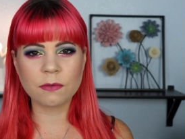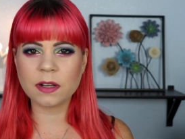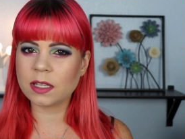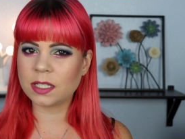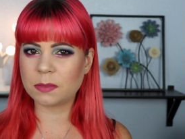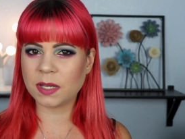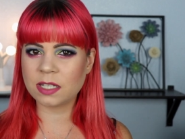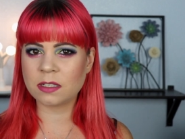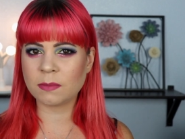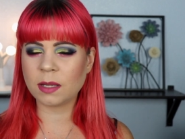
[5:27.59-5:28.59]
really
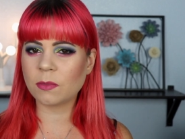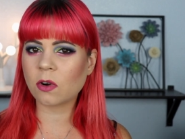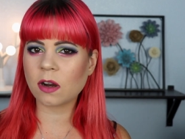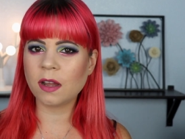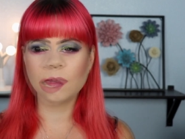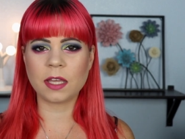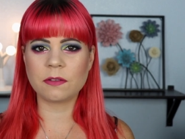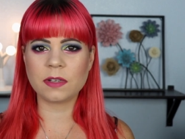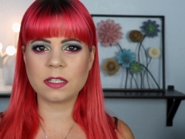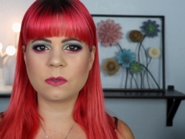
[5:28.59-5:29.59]
speaks to me more. And
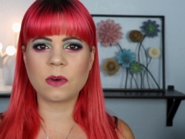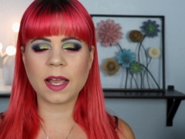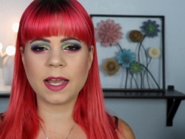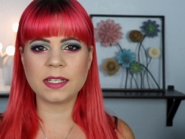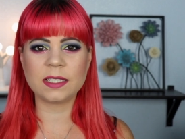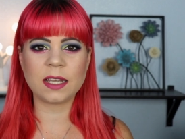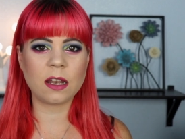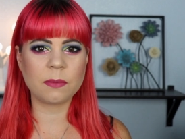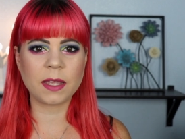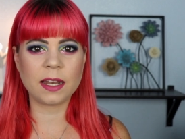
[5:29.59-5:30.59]
the reason why I didn't
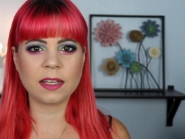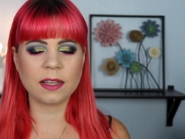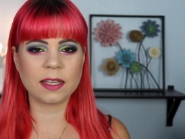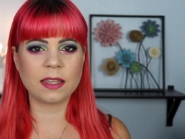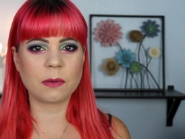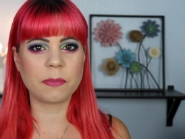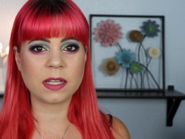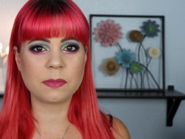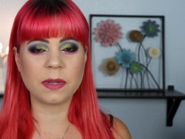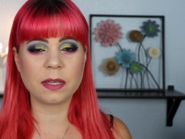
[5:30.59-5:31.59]
end up getting like their
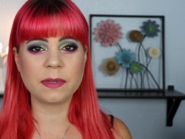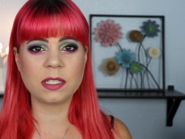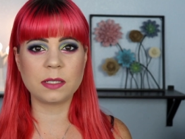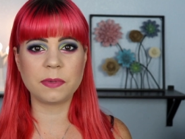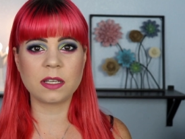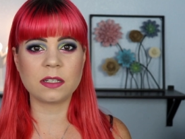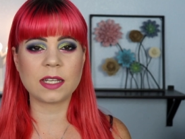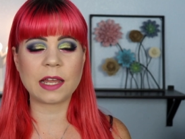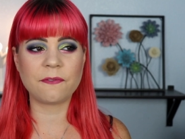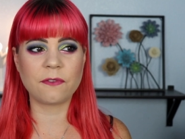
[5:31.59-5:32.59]
pressed pigments is
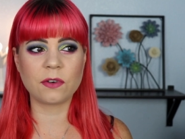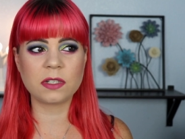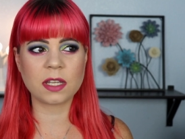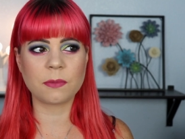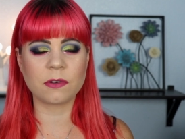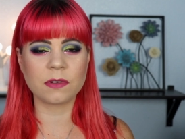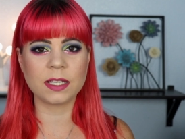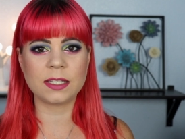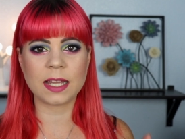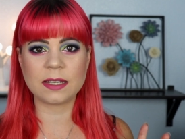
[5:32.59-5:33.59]
because at first they were
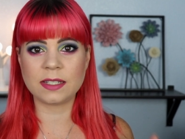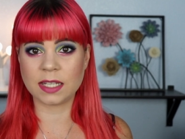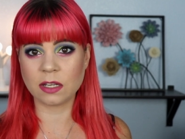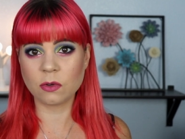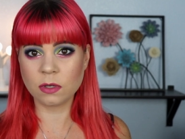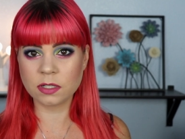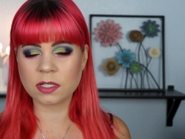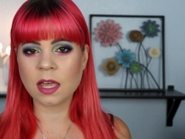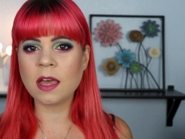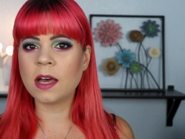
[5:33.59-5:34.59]
released as
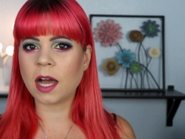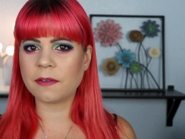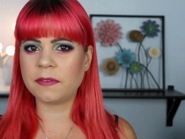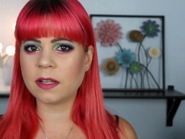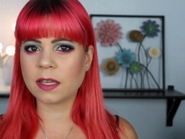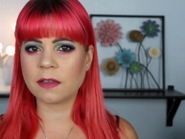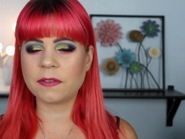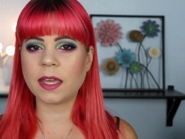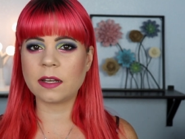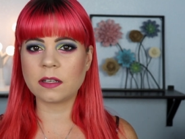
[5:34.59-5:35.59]
singles. I feel like
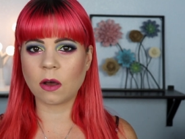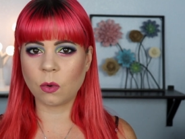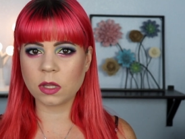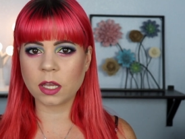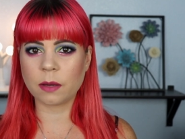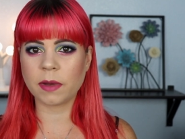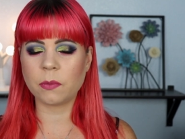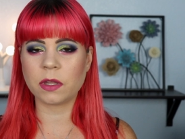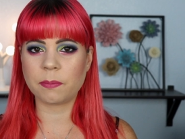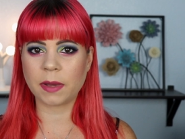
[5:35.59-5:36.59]
if they had only come
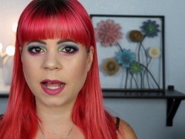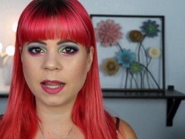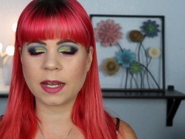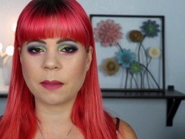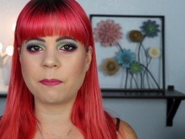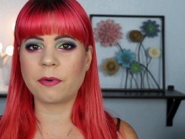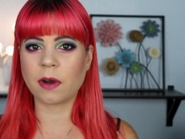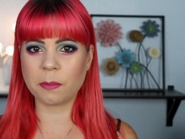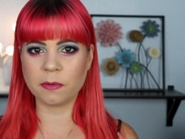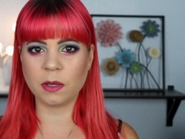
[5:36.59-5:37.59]
out with a palette, I
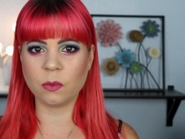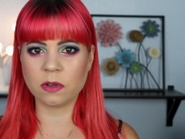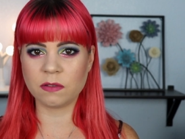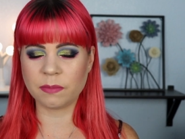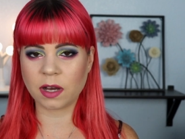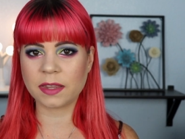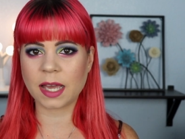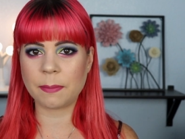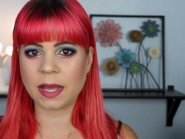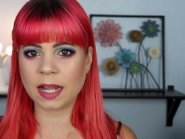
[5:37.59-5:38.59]
probably would have bought
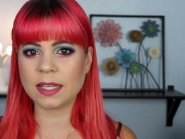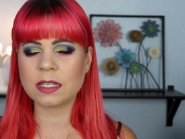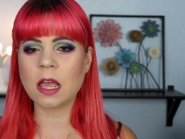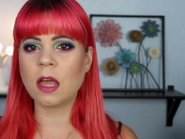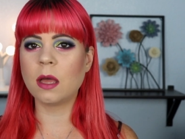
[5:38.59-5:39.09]
that palette